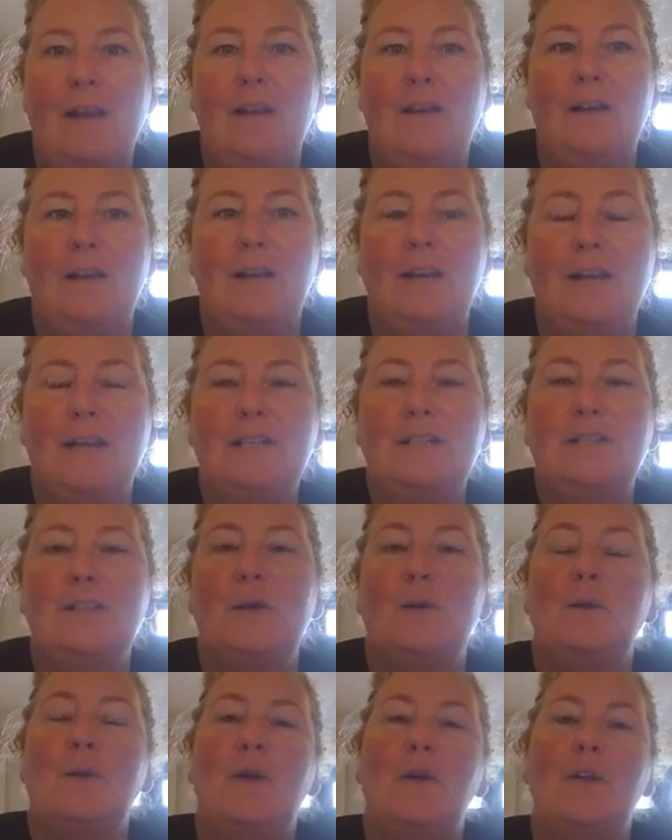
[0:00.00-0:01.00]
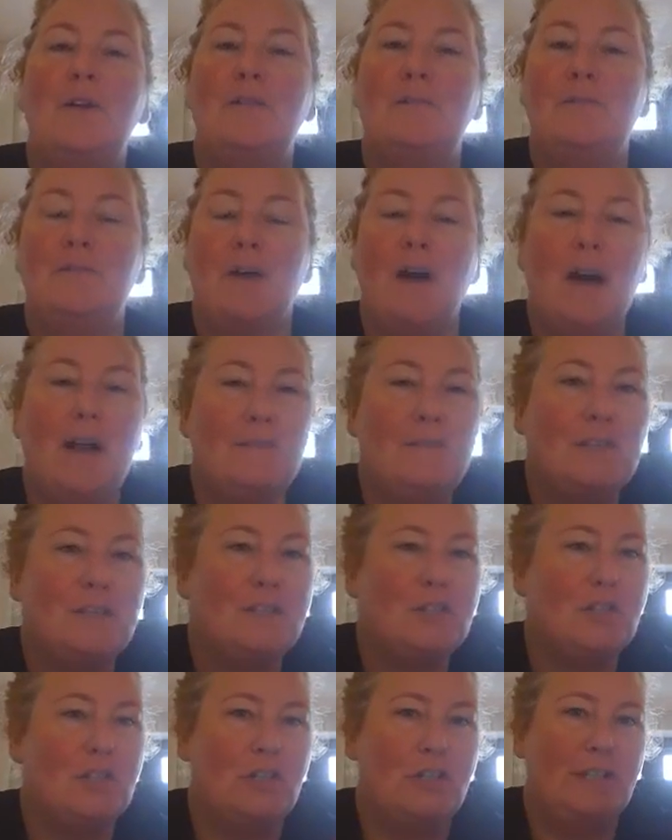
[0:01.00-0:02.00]
Okay, so we're on a 5-year
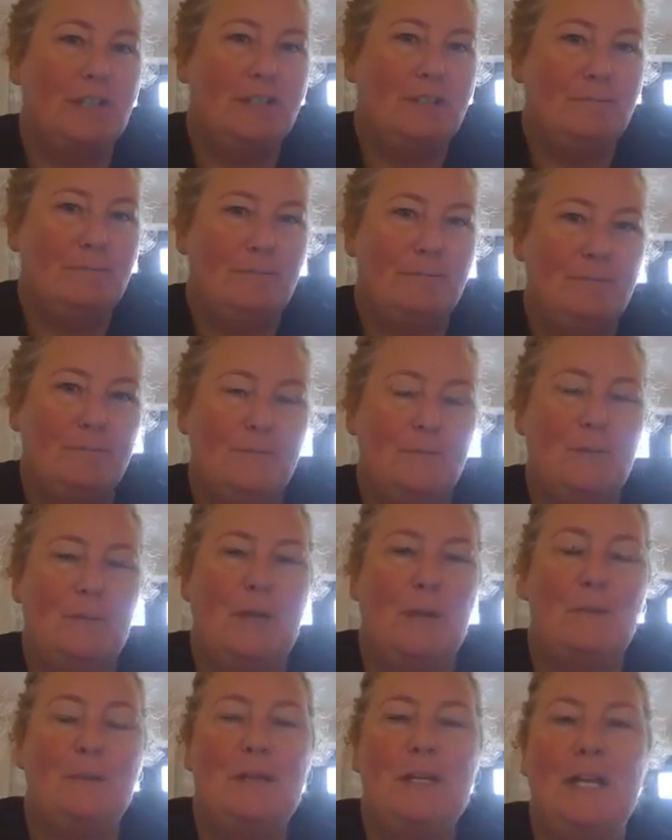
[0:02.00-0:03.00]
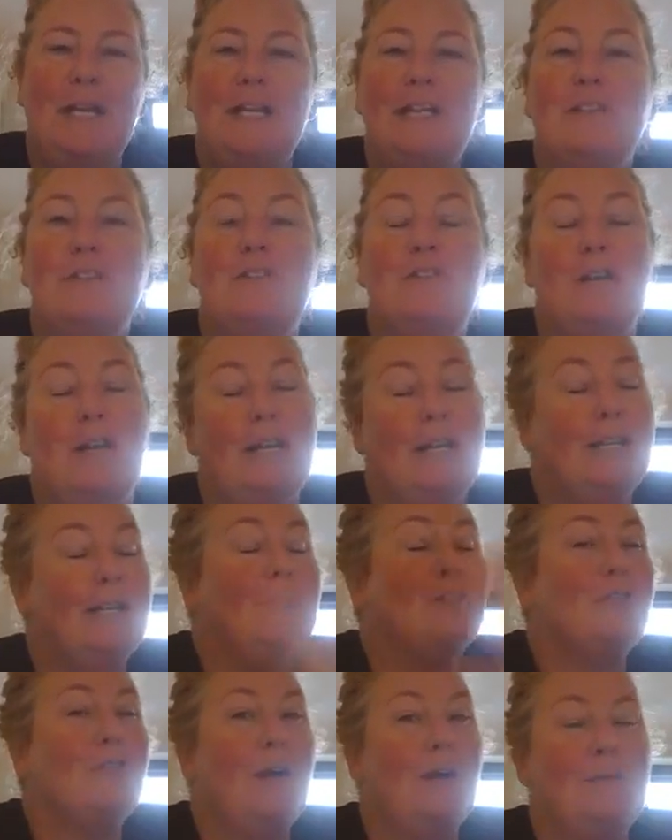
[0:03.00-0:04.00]
journey. Okay, when you get into trading in
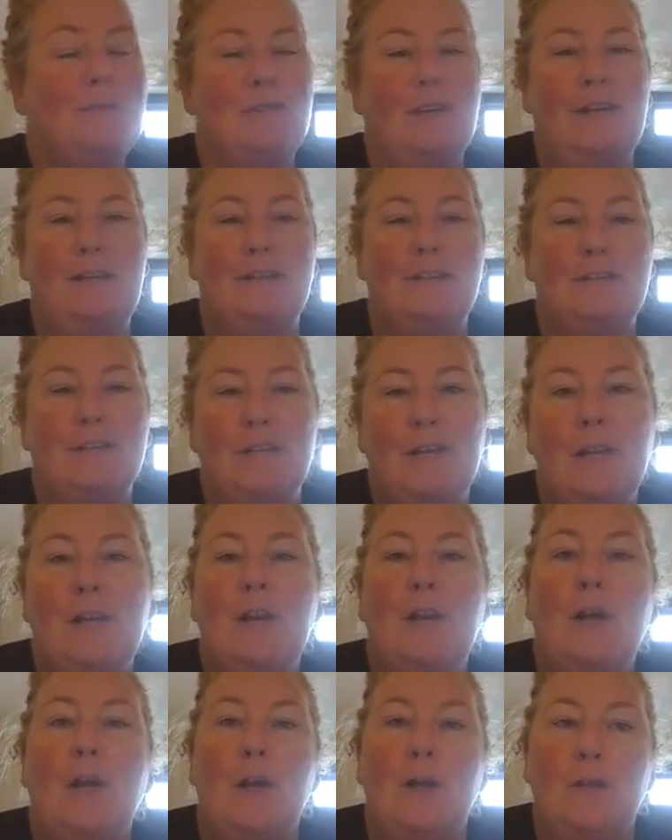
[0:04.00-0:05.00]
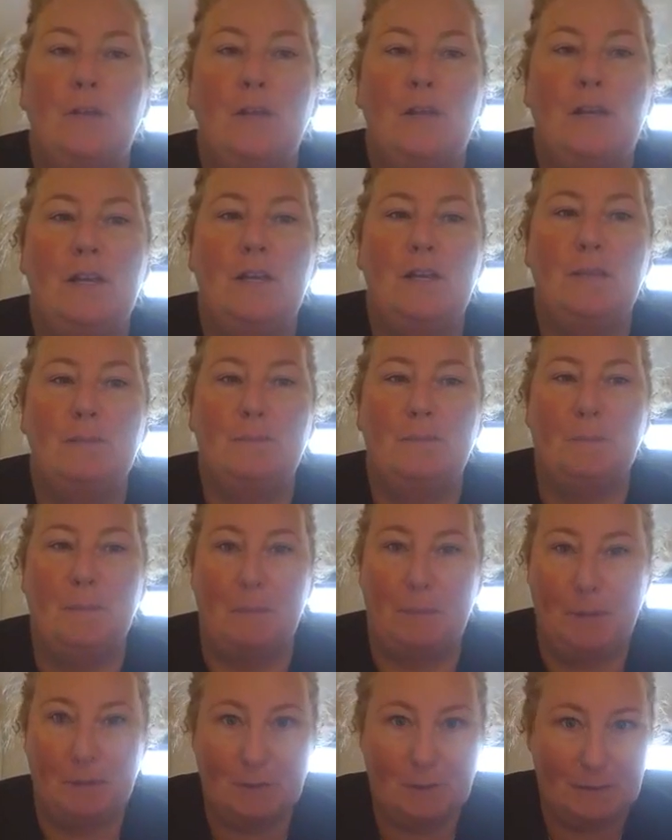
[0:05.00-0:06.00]
the tribe of traders, the
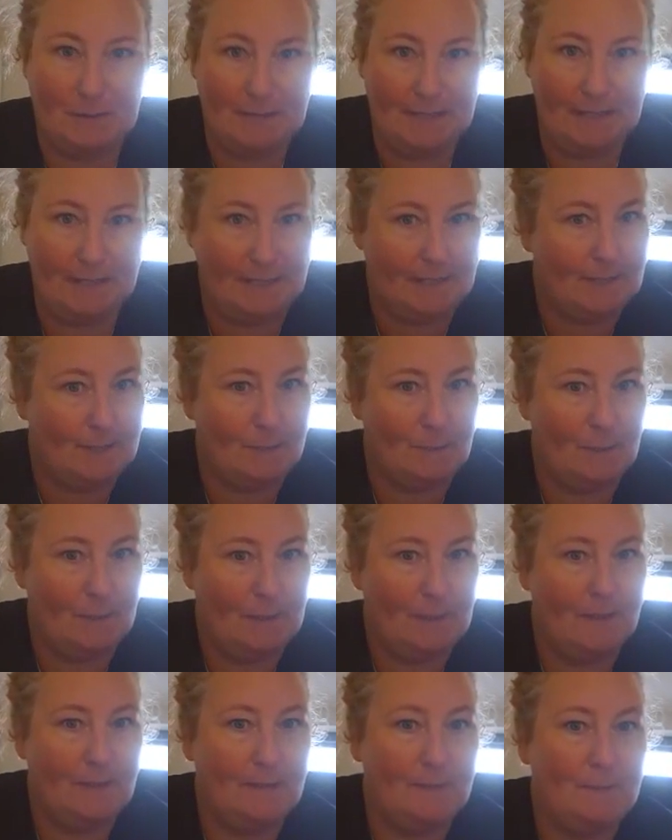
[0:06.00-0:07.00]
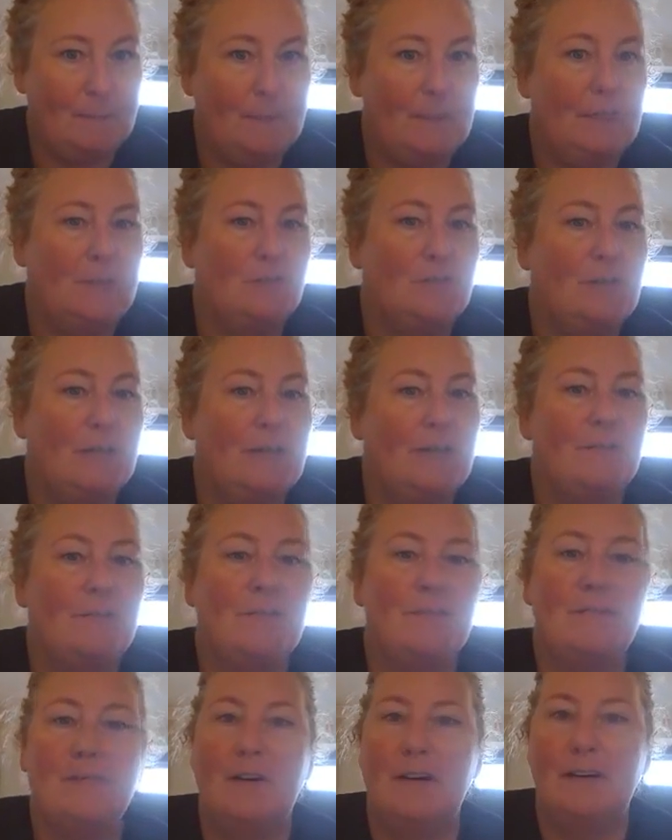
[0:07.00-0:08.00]
approach we take is we're going to be trading
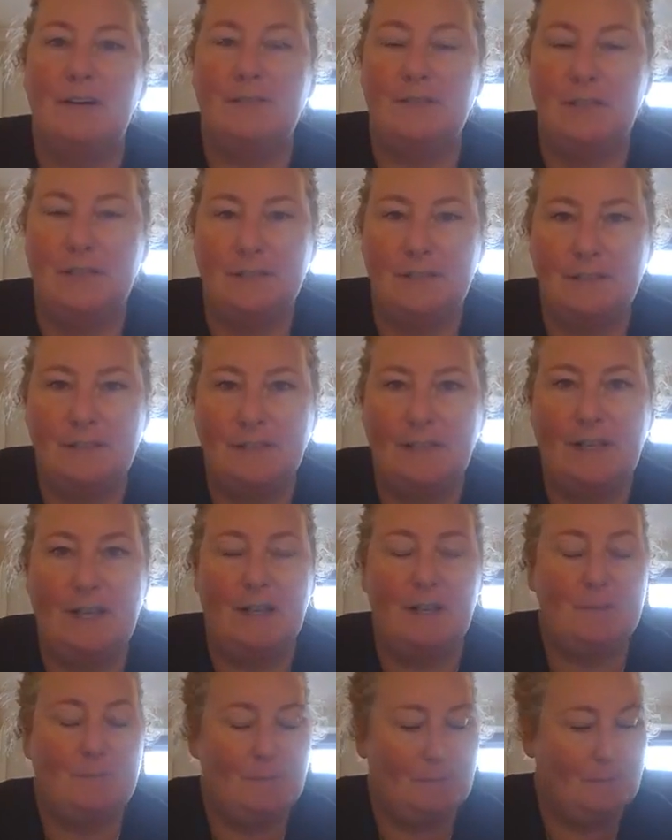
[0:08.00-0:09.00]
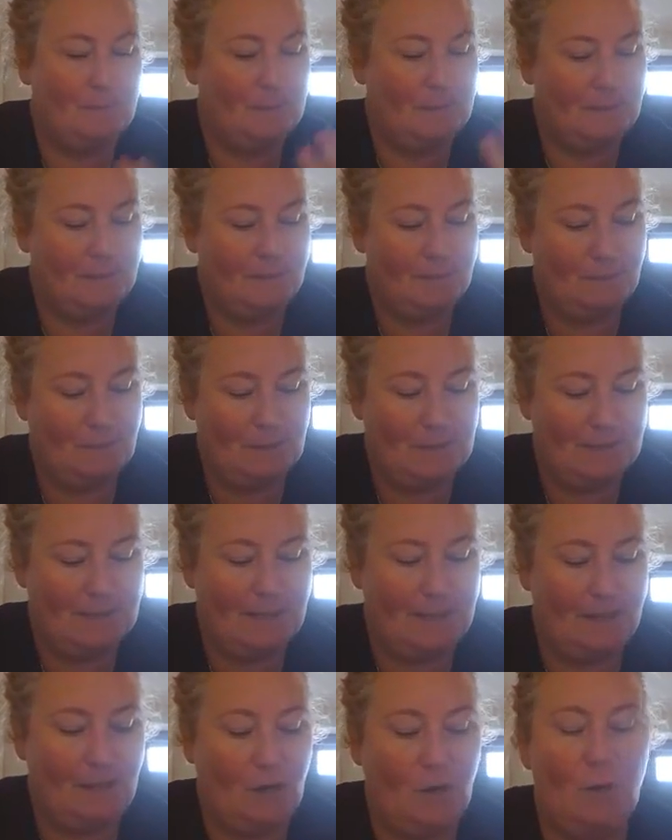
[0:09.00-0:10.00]
for 5 years. Okay, we
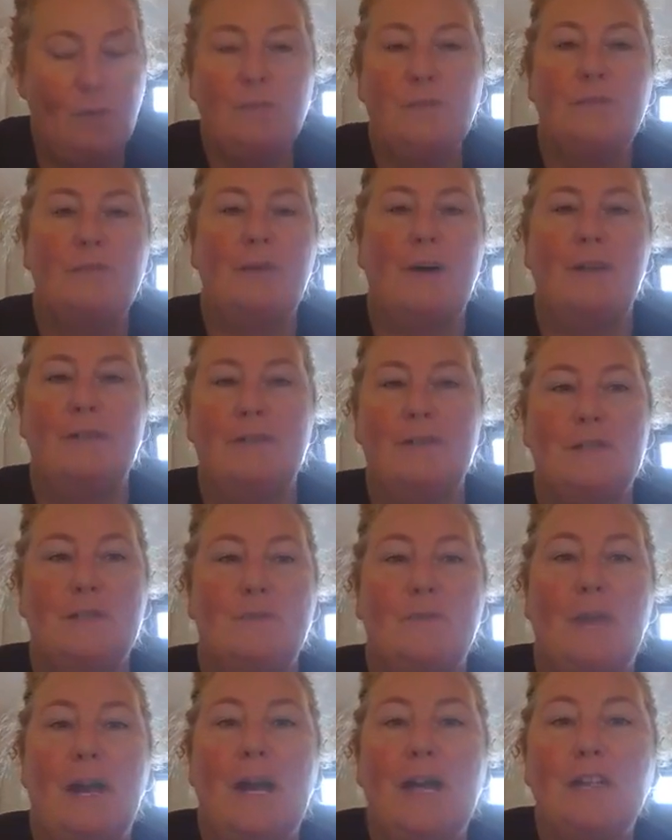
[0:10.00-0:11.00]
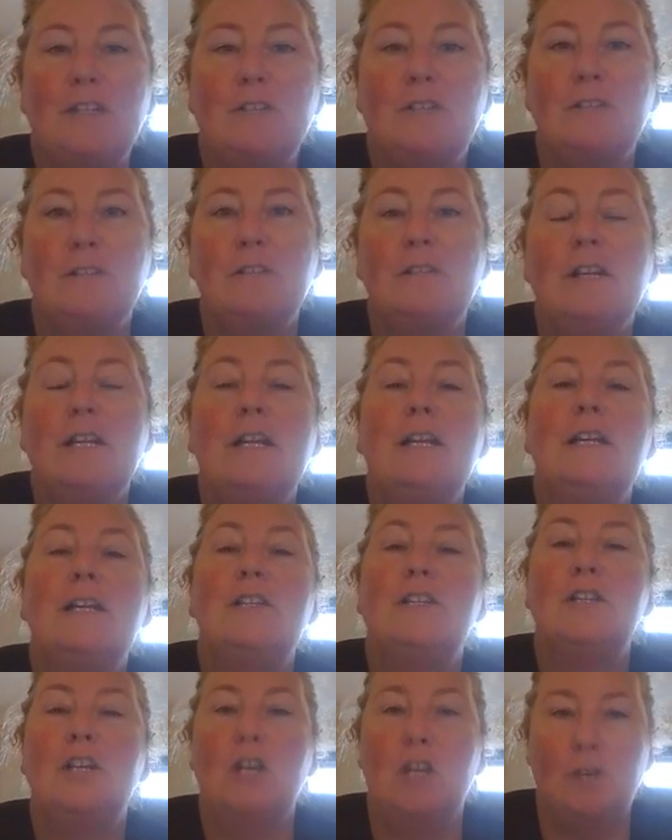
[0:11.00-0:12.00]
set a goal for 5 years, financial
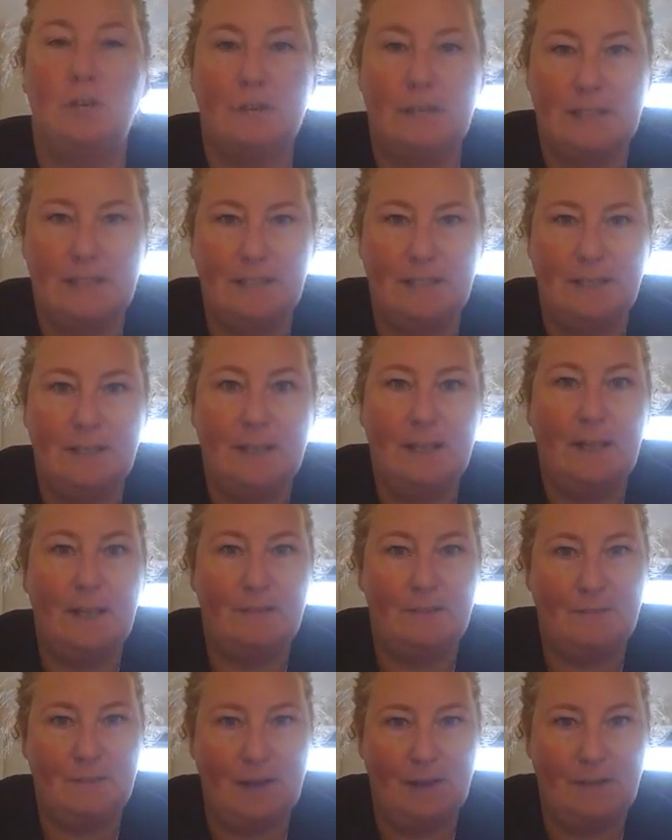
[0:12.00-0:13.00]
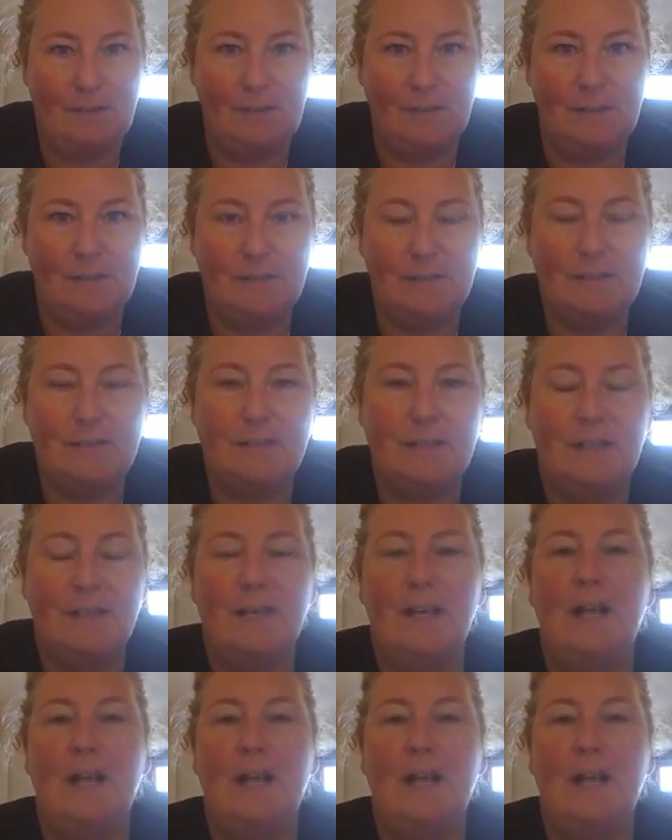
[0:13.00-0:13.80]
security in 5 years.